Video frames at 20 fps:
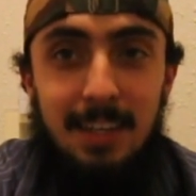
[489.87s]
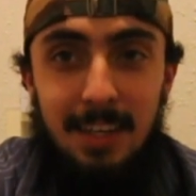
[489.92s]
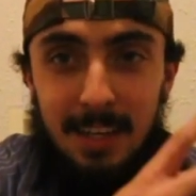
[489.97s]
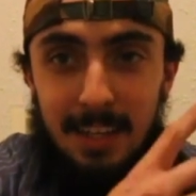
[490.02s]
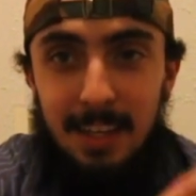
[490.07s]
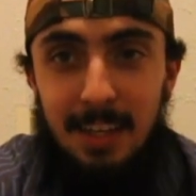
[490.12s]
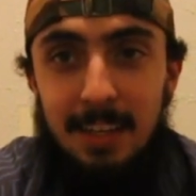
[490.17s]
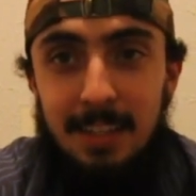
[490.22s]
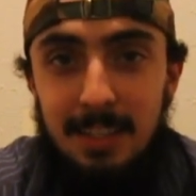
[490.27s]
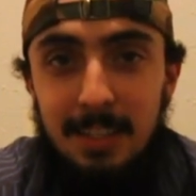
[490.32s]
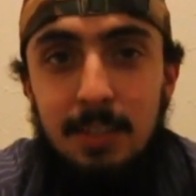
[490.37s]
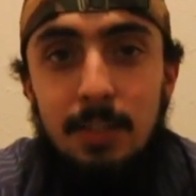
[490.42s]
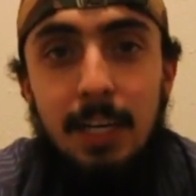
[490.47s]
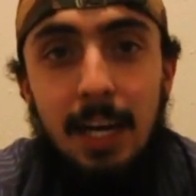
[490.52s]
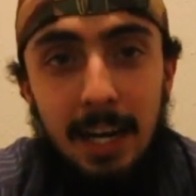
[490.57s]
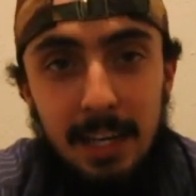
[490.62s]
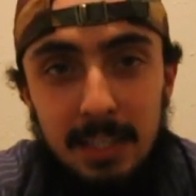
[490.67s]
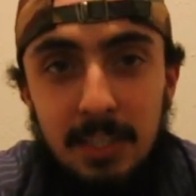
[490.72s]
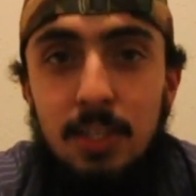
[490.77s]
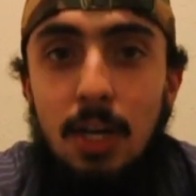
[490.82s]
Yeah, you
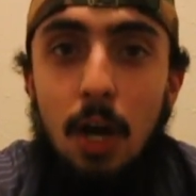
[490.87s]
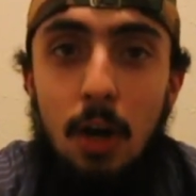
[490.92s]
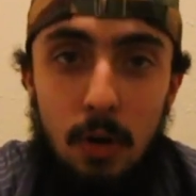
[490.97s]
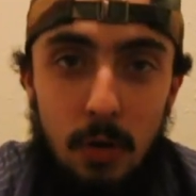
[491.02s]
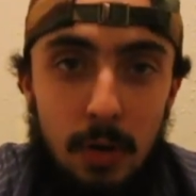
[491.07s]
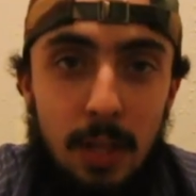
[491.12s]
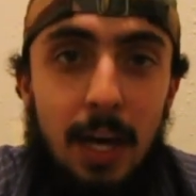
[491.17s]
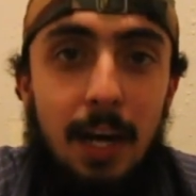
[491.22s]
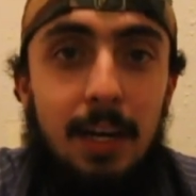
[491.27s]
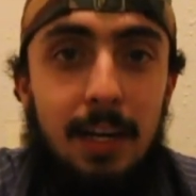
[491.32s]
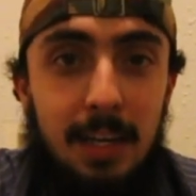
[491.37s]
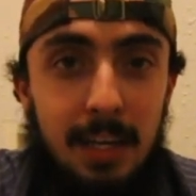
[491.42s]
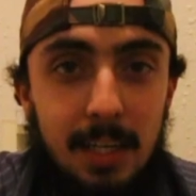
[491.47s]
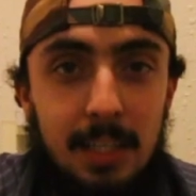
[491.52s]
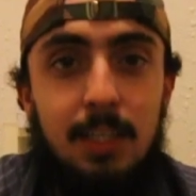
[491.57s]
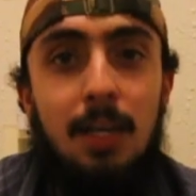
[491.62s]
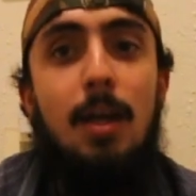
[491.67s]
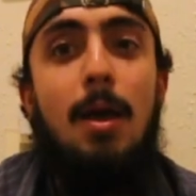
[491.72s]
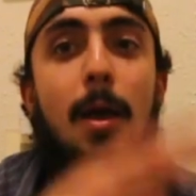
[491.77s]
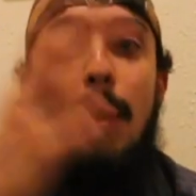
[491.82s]
guys know who that is.